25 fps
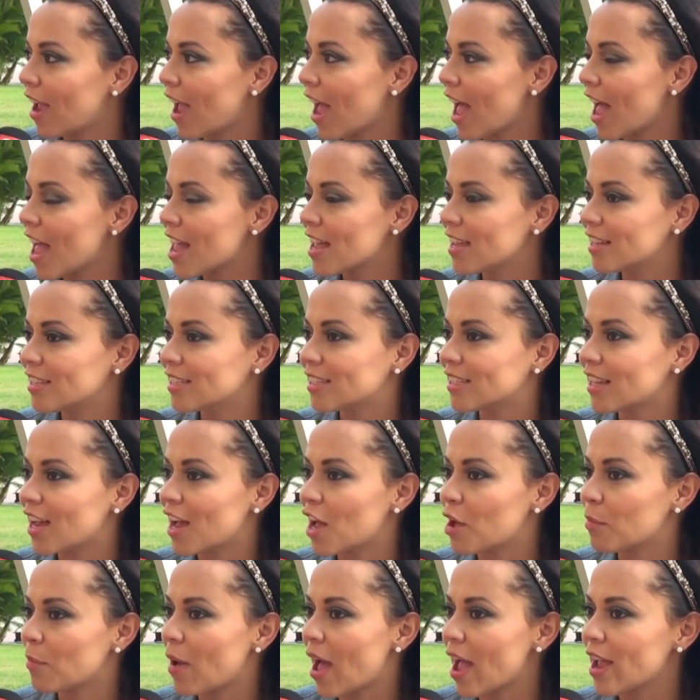And
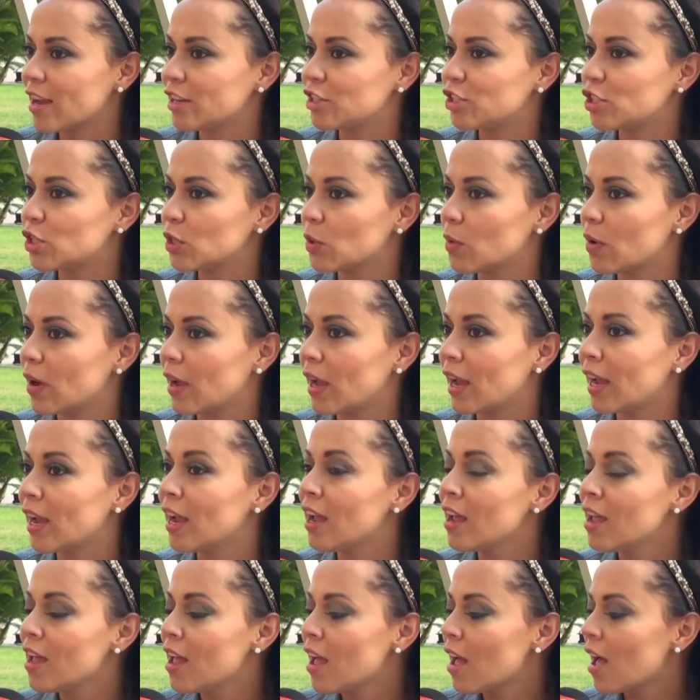I enjoy
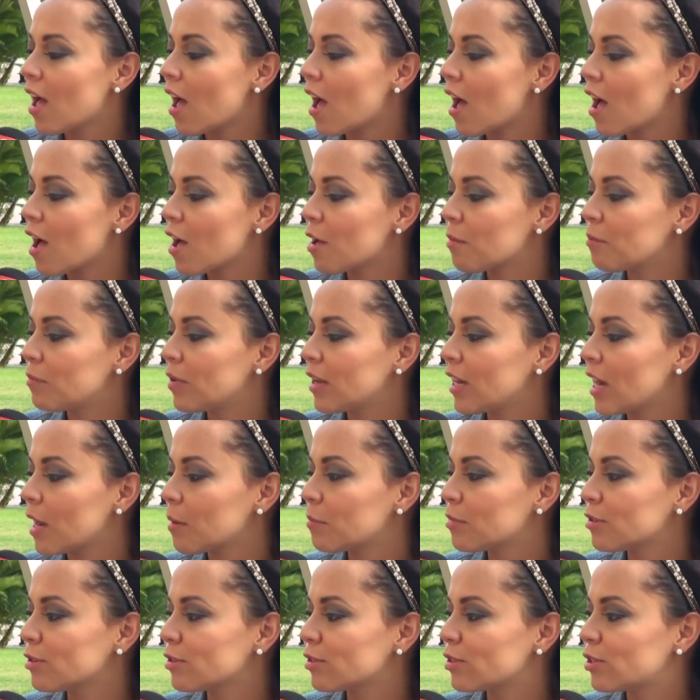being
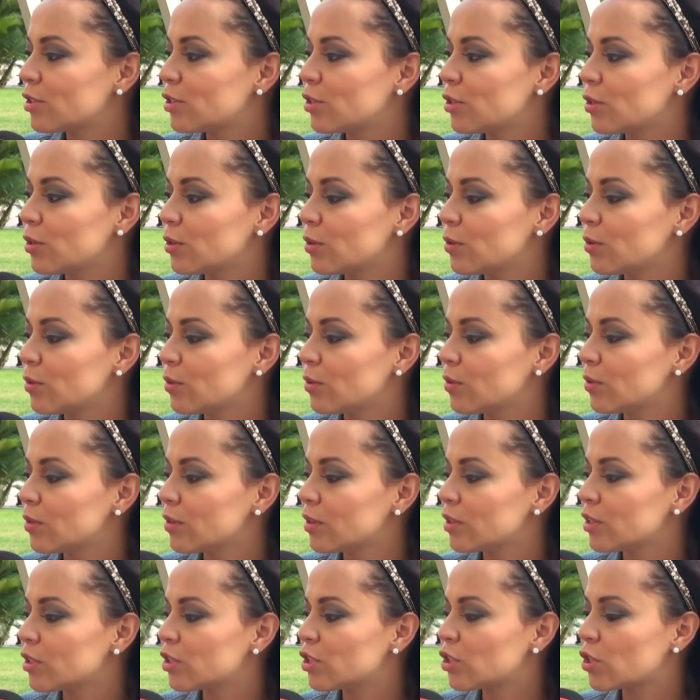able
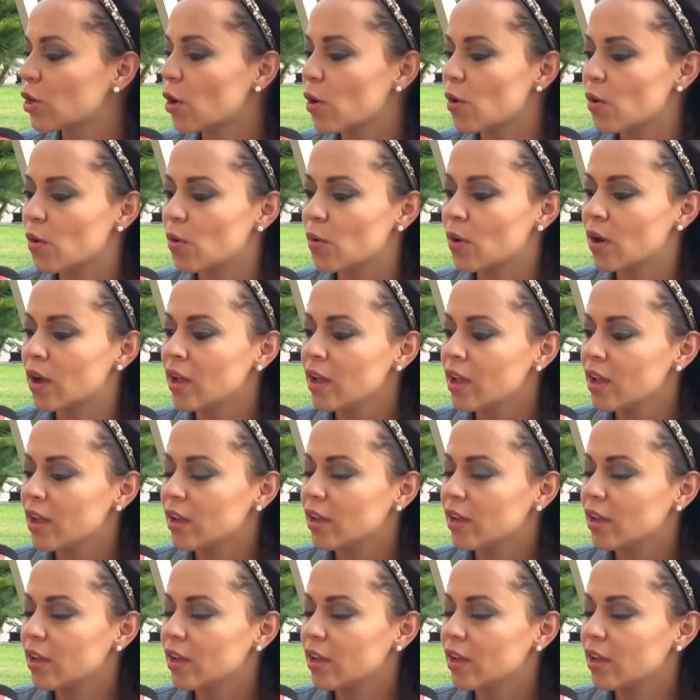to show